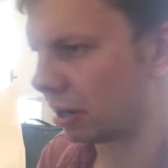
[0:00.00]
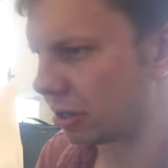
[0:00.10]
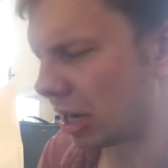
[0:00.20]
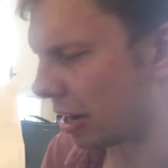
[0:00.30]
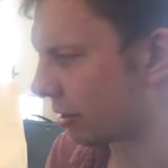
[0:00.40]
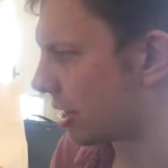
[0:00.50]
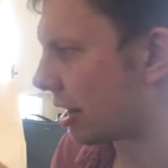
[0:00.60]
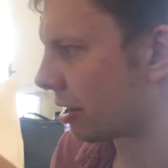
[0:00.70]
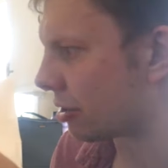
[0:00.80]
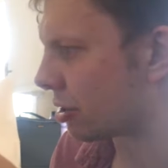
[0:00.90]
Tag
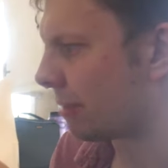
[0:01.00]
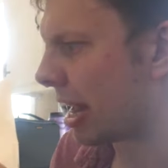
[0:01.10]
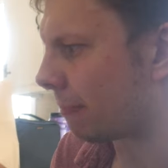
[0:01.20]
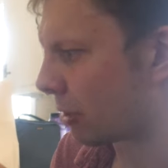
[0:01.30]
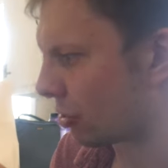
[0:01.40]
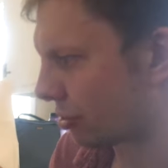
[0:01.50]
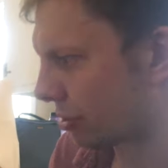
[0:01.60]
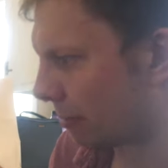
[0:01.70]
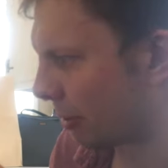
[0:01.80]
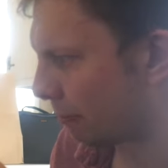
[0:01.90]
tag in some napkins or
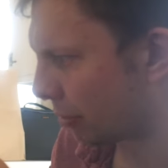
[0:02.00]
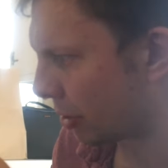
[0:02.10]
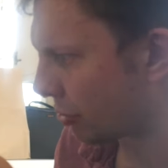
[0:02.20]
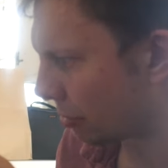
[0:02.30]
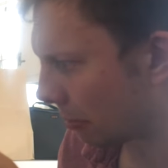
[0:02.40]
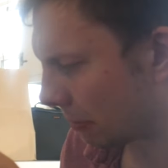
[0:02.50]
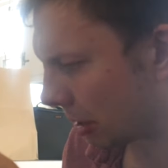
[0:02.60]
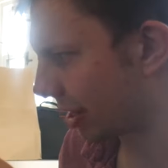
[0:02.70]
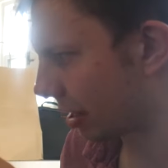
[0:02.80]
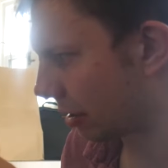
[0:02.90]
something, please.
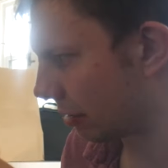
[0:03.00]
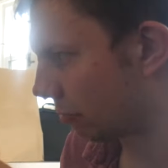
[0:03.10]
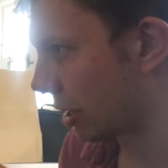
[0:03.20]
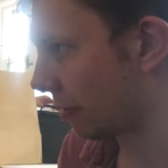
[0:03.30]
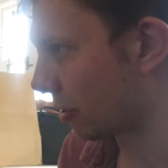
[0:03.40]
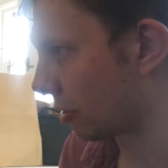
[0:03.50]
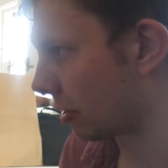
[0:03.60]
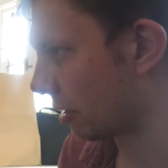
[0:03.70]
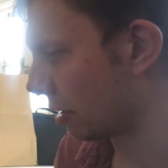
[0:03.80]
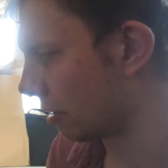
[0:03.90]
Whatever
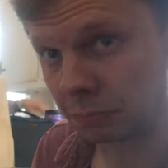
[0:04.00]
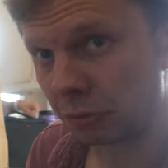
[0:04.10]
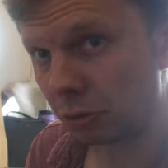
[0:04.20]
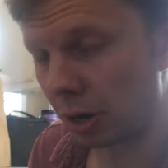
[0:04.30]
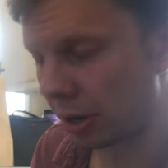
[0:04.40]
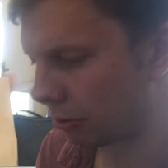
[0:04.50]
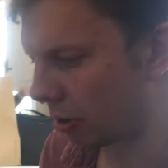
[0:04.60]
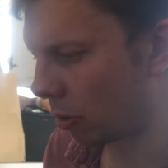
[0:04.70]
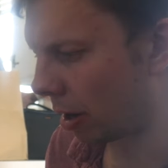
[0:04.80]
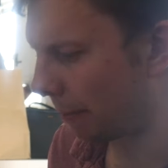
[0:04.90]
the before I
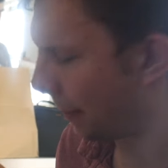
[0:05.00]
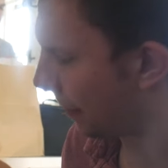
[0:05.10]
throw up.